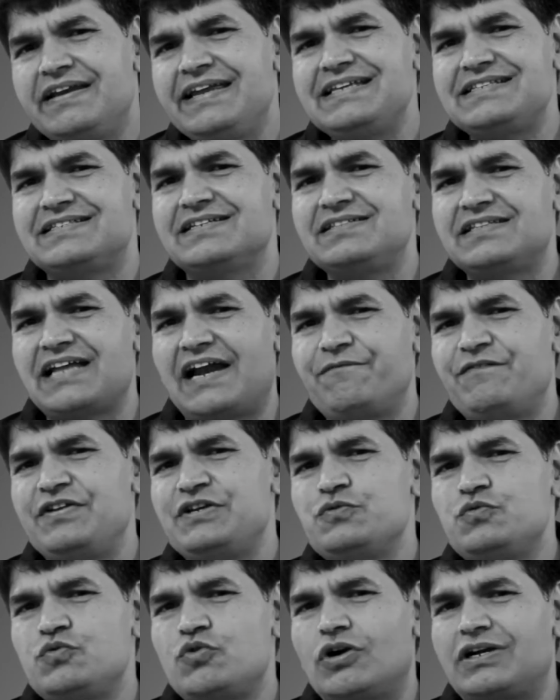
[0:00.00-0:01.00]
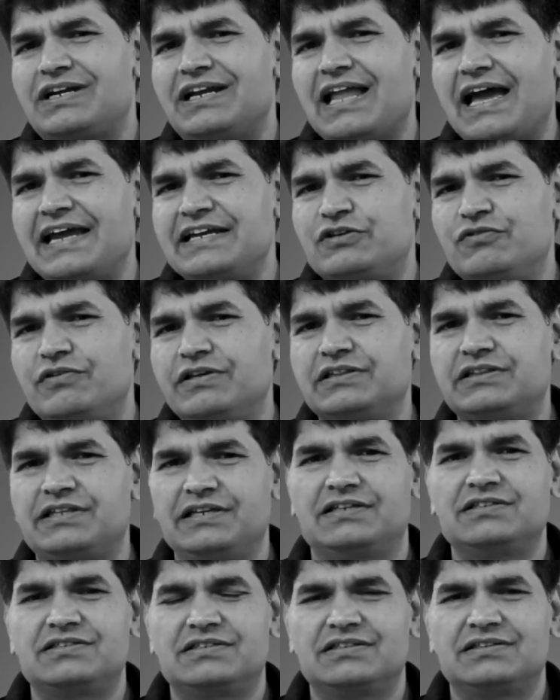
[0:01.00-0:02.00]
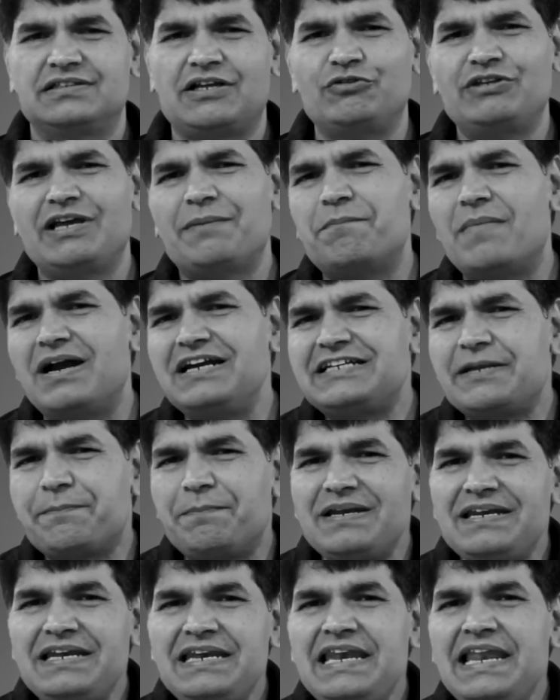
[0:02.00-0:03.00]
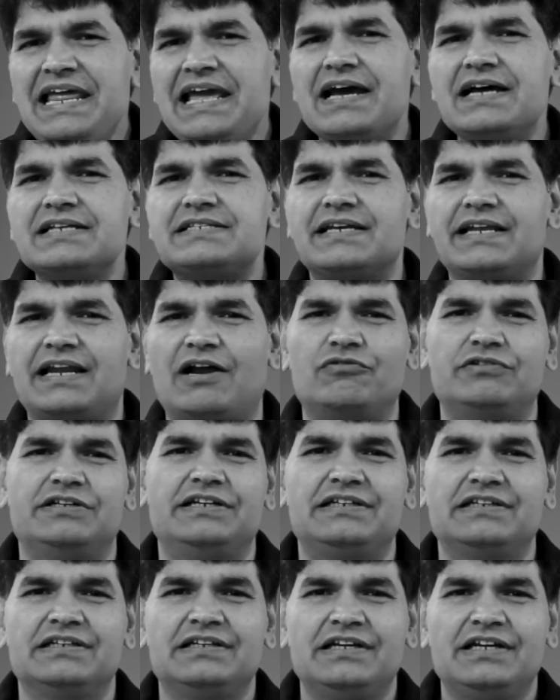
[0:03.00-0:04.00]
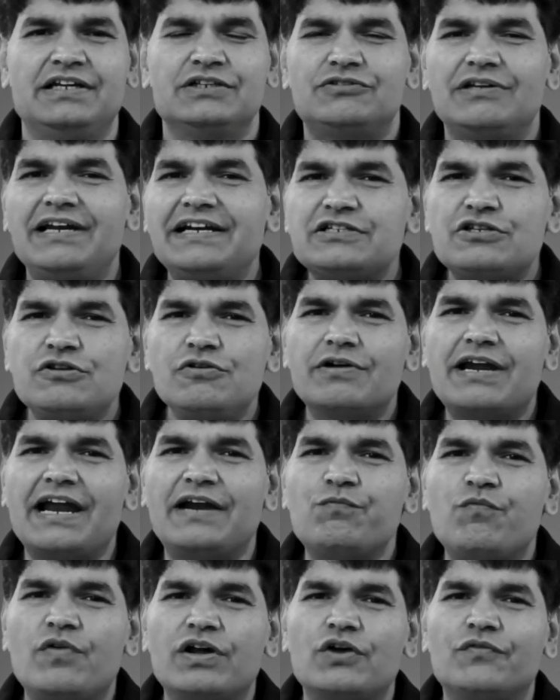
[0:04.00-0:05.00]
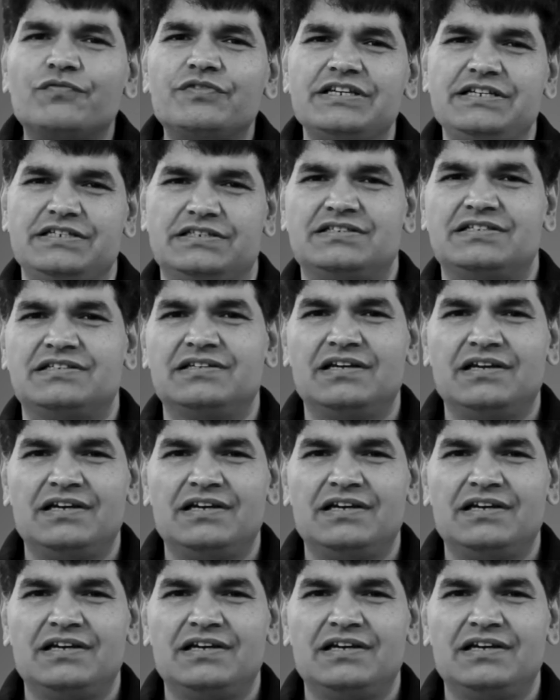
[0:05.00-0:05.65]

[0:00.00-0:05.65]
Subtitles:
reason that we do not like doing things? Now there are multiple layers around it. So let's look at one of these.